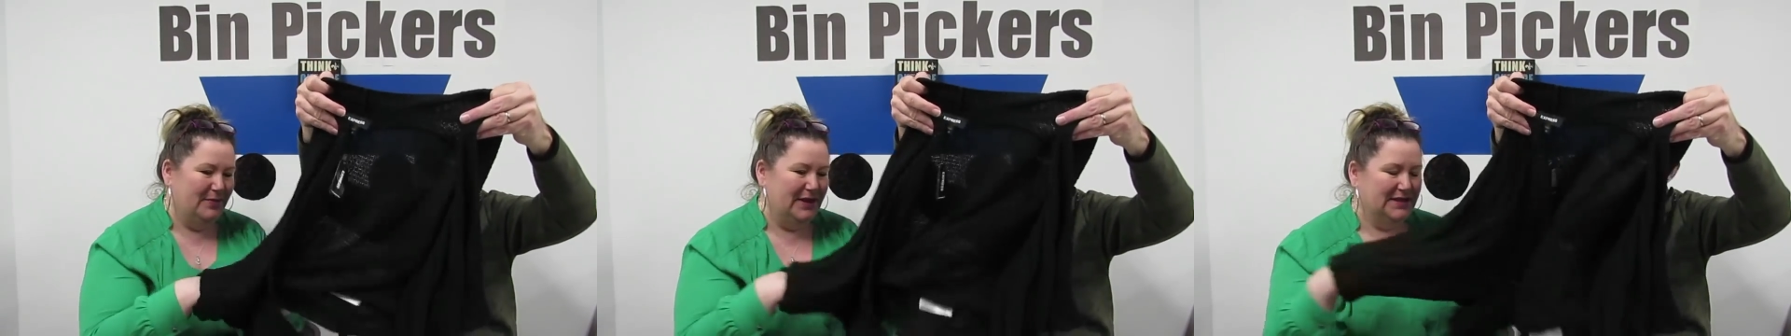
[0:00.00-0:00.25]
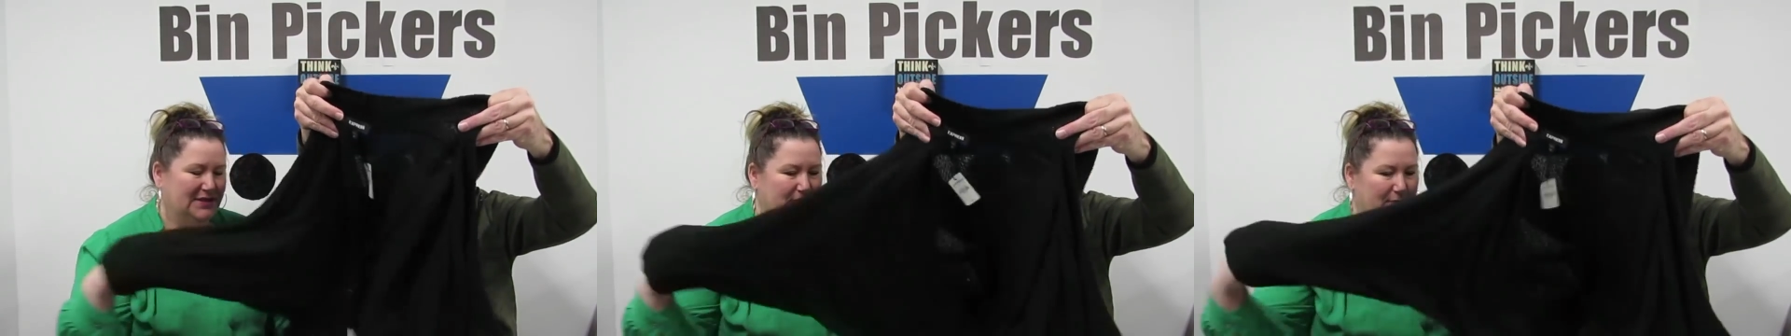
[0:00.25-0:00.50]
but
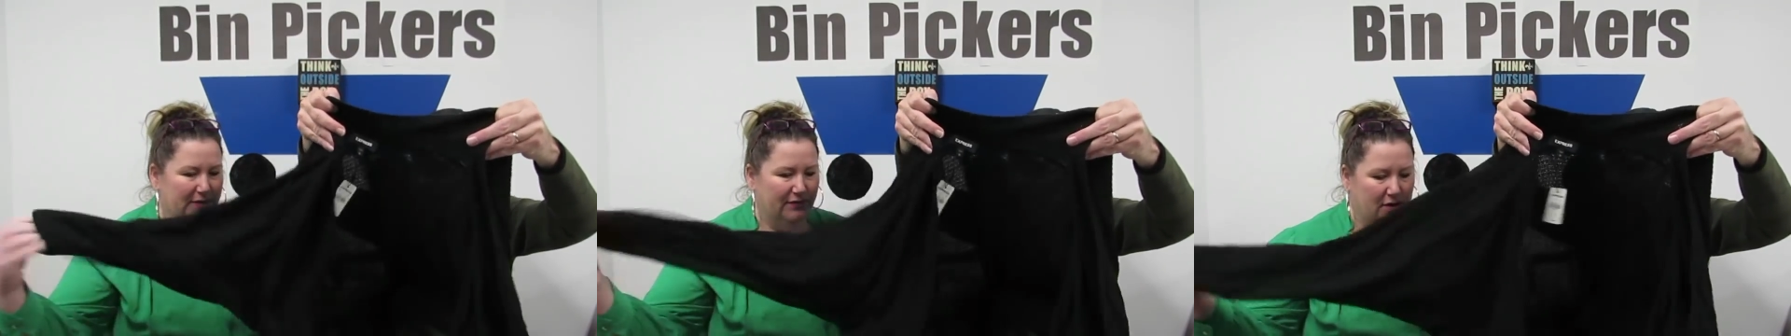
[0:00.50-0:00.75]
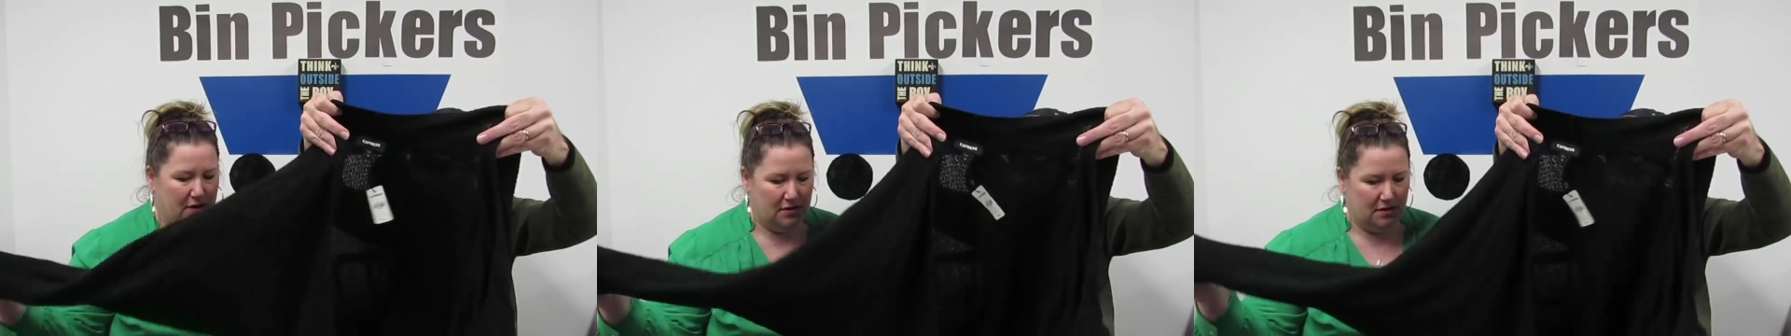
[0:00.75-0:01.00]
it's too big
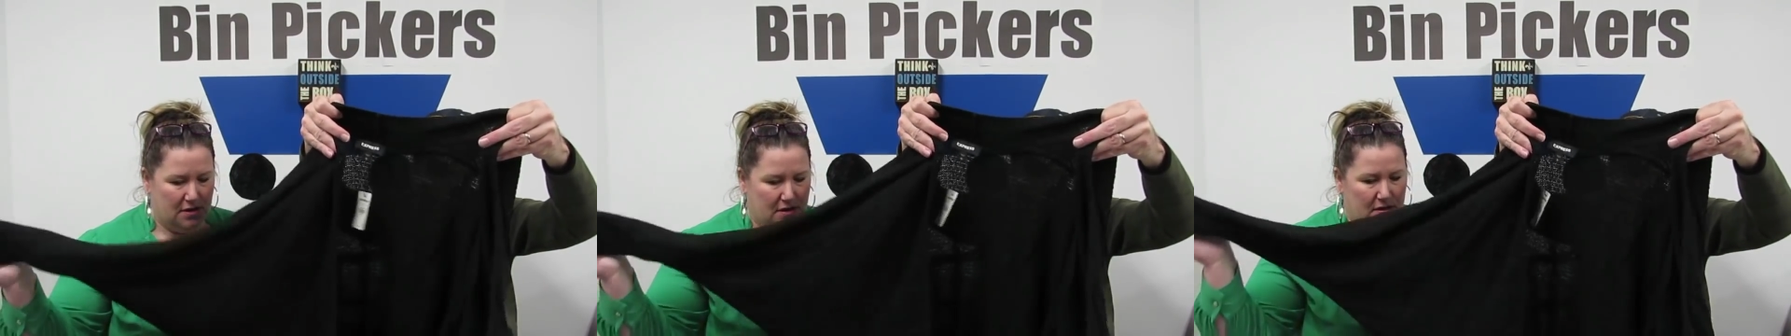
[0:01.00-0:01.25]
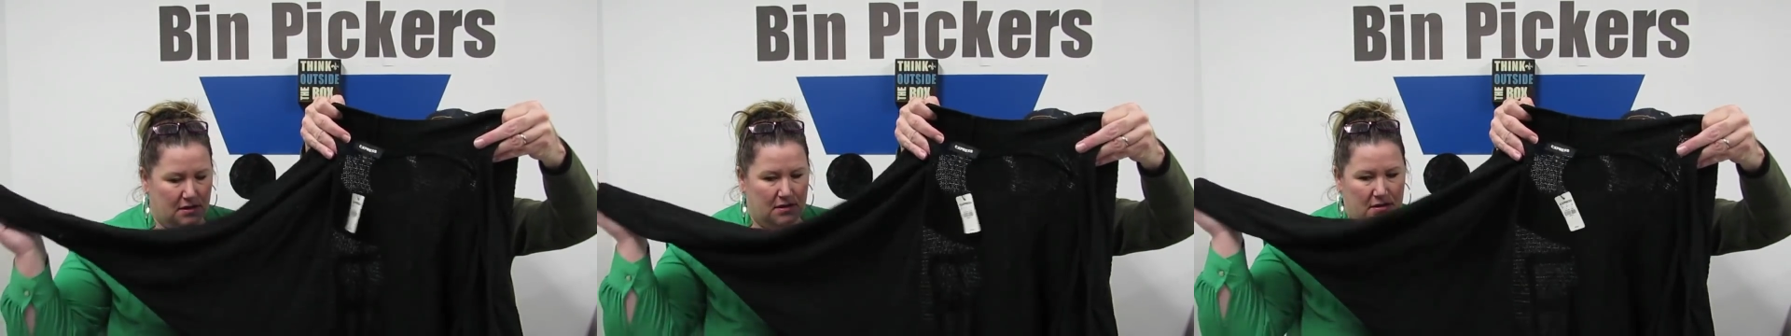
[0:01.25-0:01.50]
for her.
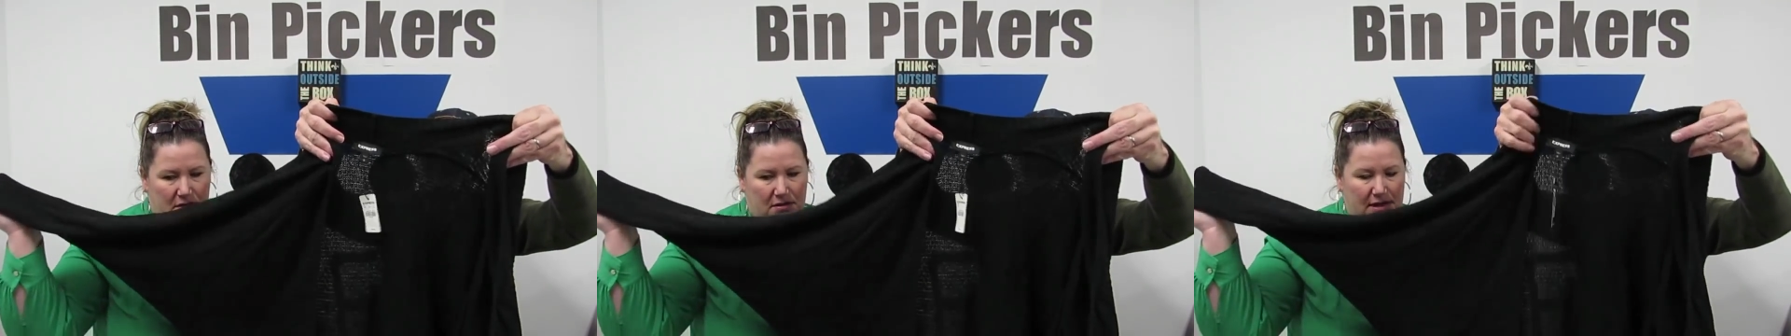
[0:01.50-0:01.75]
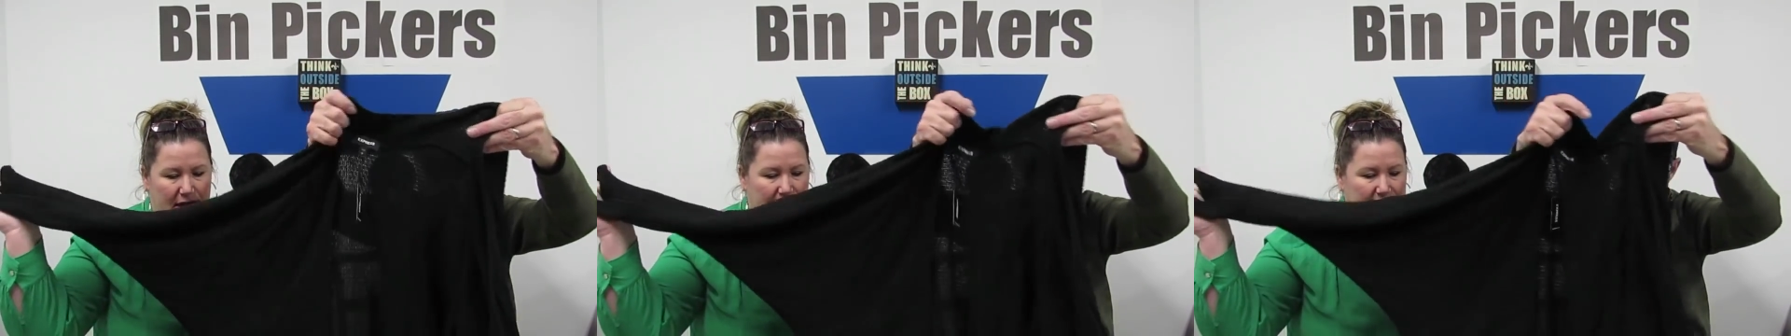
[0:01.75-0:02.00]
Like
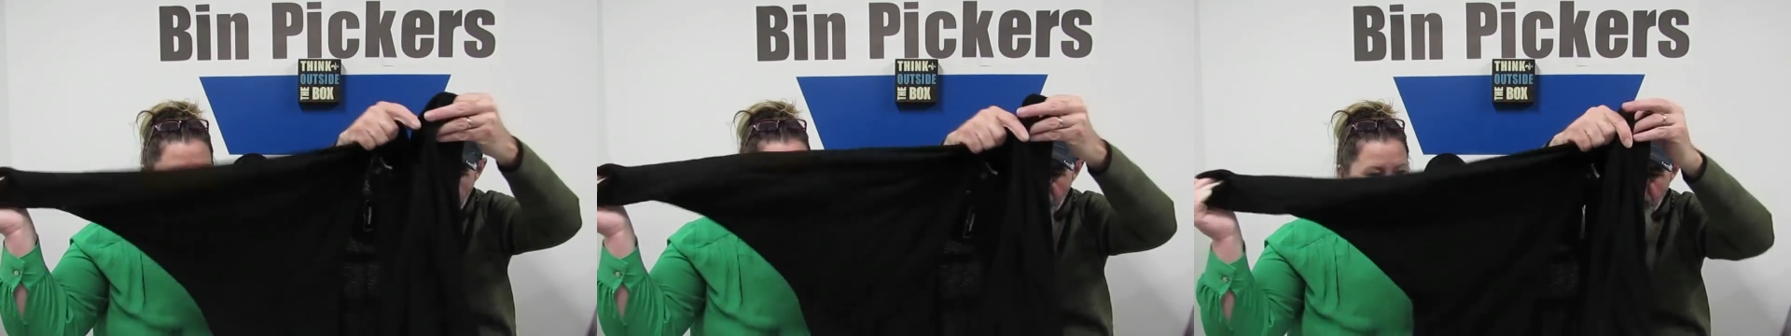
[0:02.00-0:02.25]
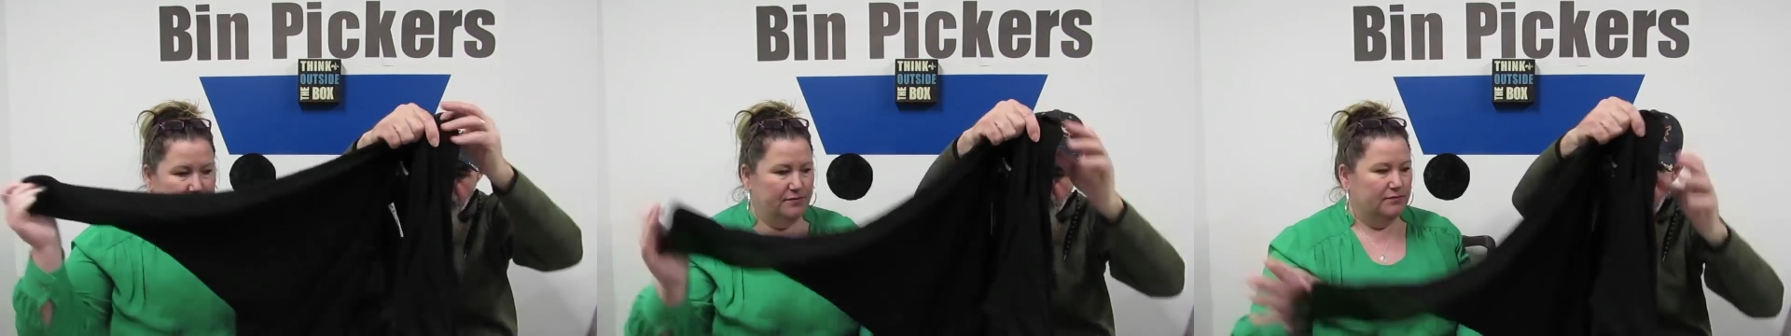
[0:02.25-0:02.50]
yeah, it is
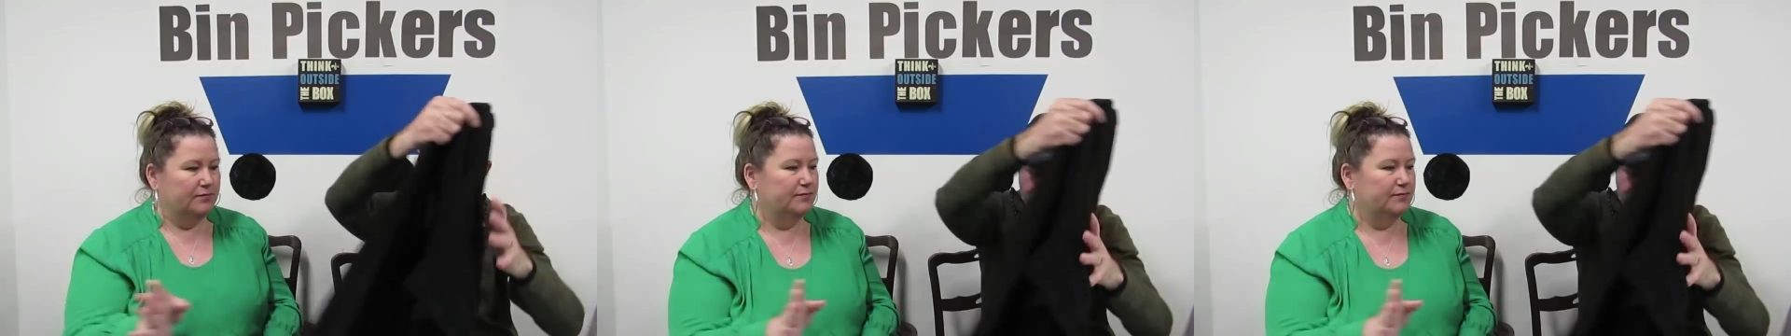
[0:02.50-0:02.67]
cute.